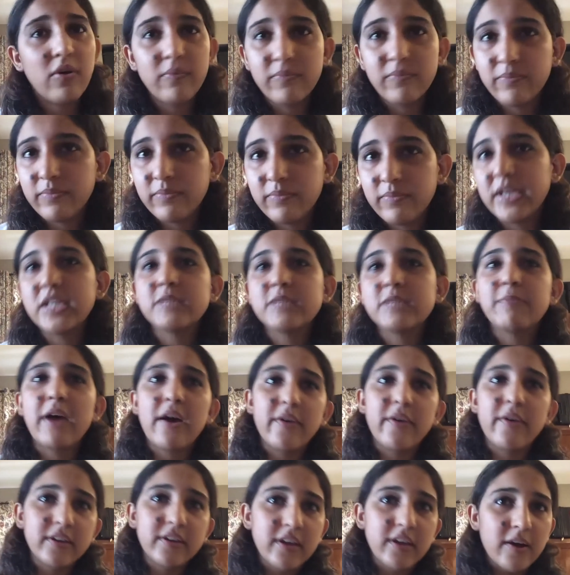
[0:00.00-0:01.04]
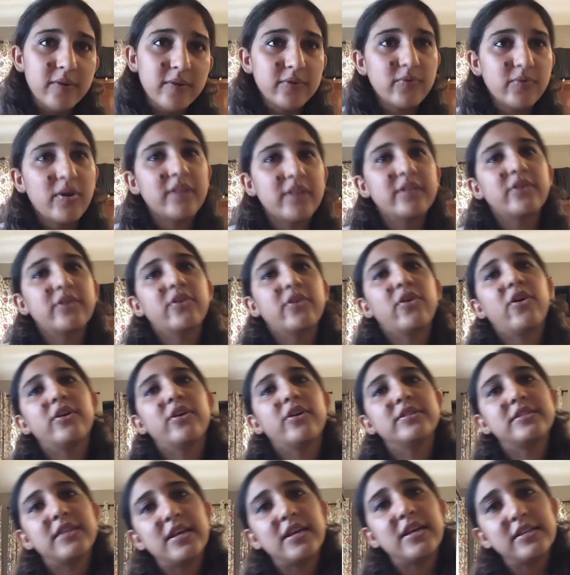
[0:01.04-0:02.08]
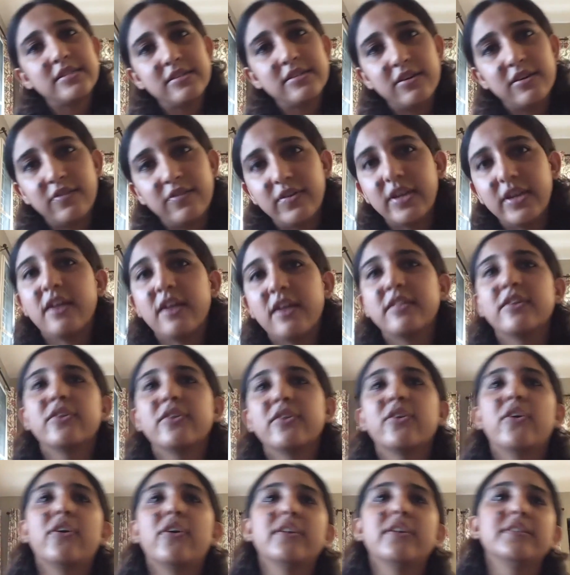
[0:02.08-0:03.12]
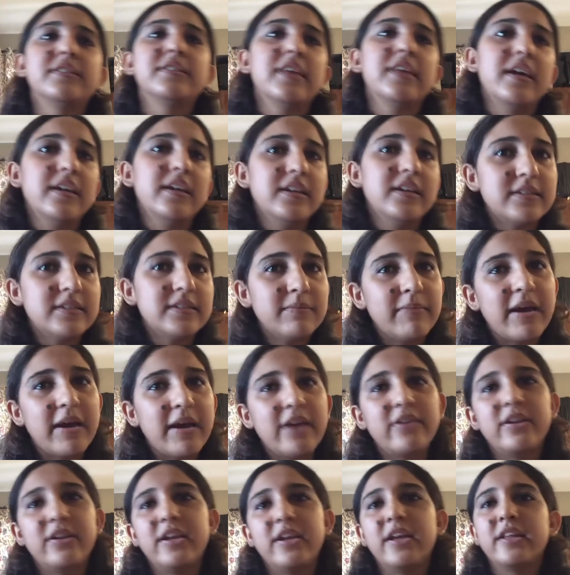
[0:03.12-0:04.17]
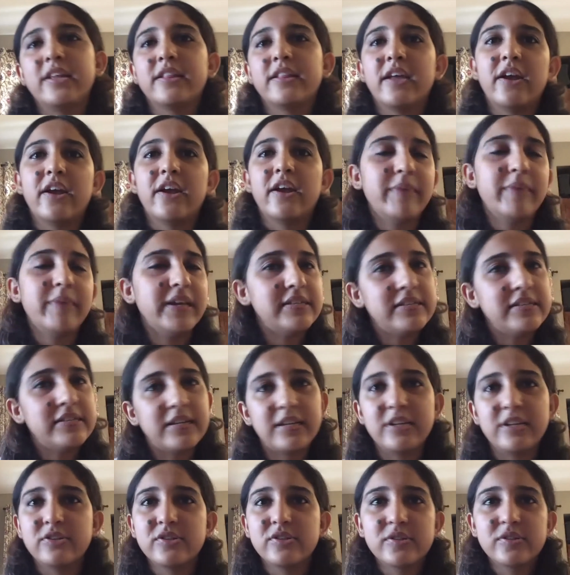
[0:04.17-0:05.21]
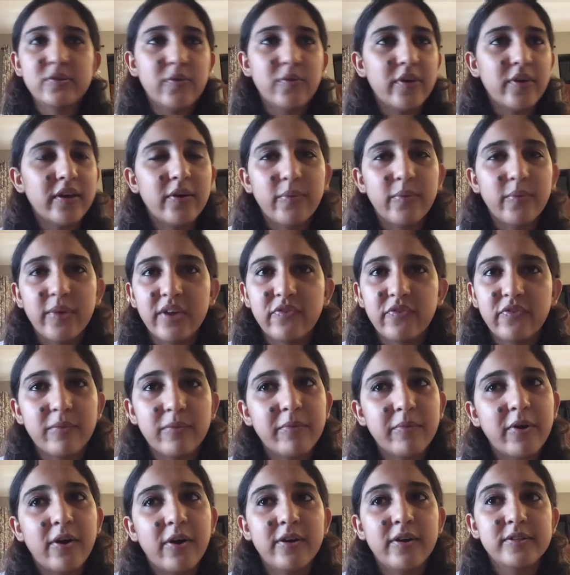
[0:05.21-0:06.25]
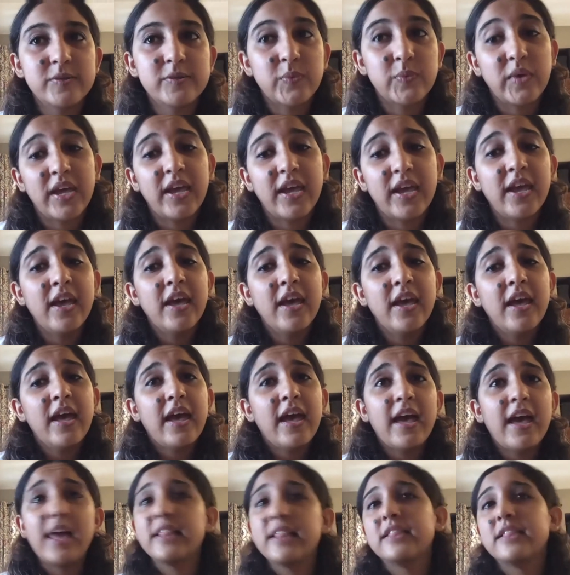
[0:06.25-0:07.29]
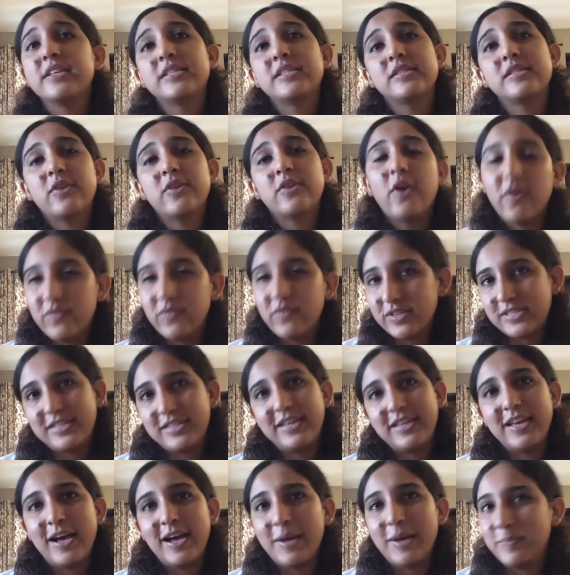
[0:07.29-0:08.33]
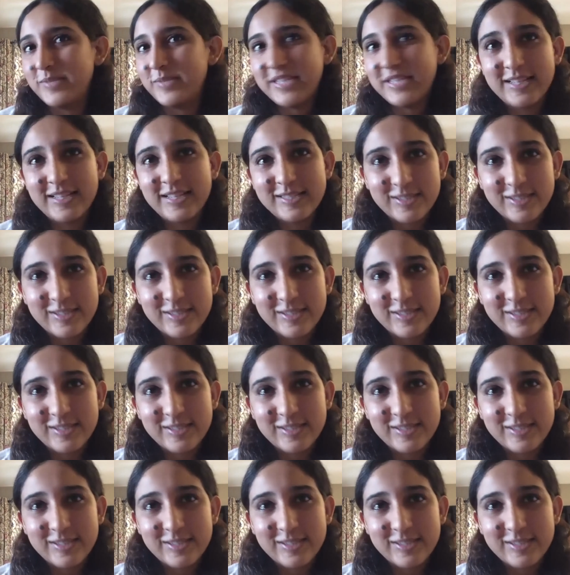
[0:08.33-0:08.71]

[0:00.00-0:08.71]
is bowing down to other gods, they're serving other gods, they're intermarrying, they're basically just going away from God's way. And this obviously upsets